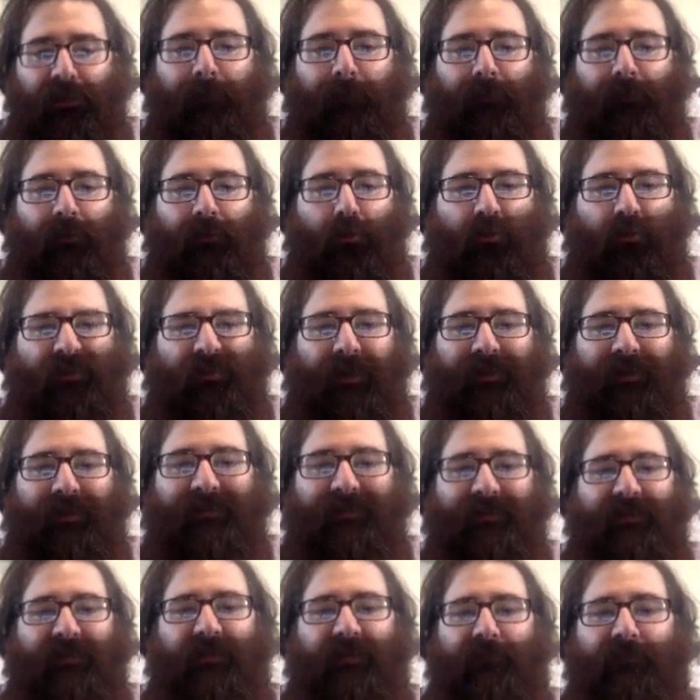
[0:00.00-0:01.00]
but cosine is
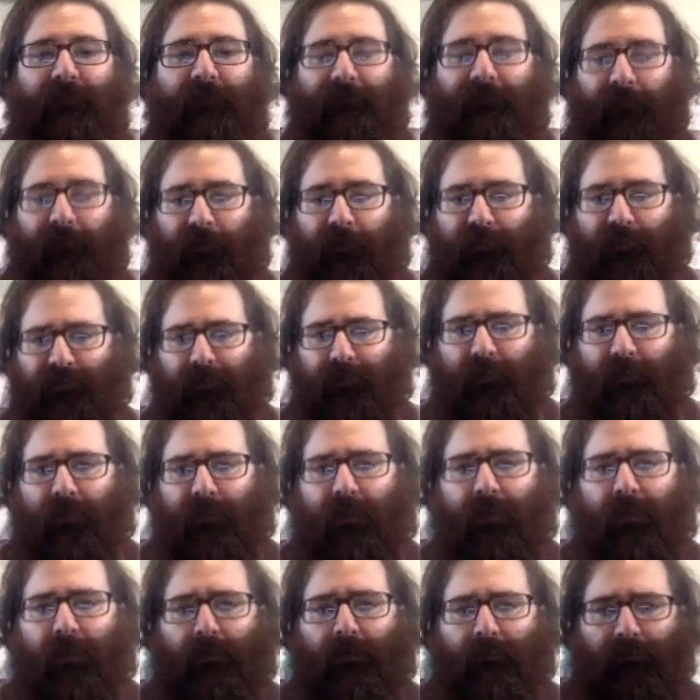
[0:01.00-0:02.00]
an even function,
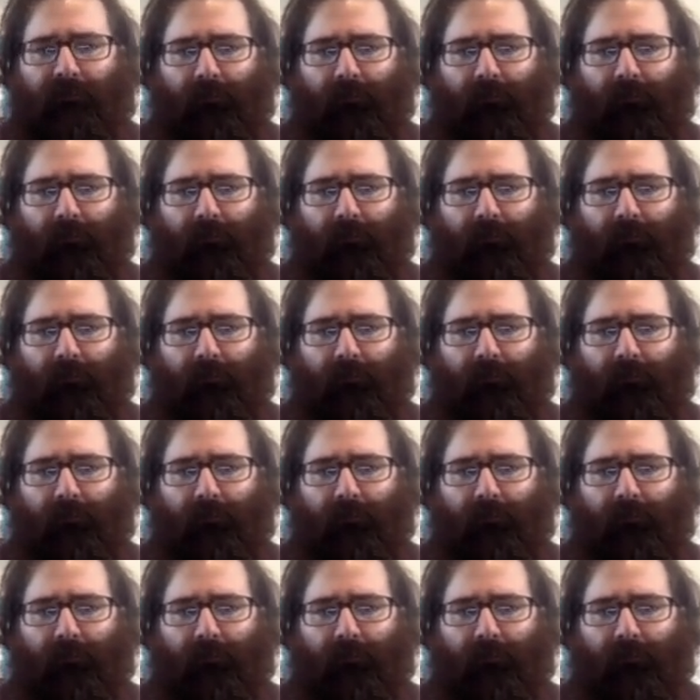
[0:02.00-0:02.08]
so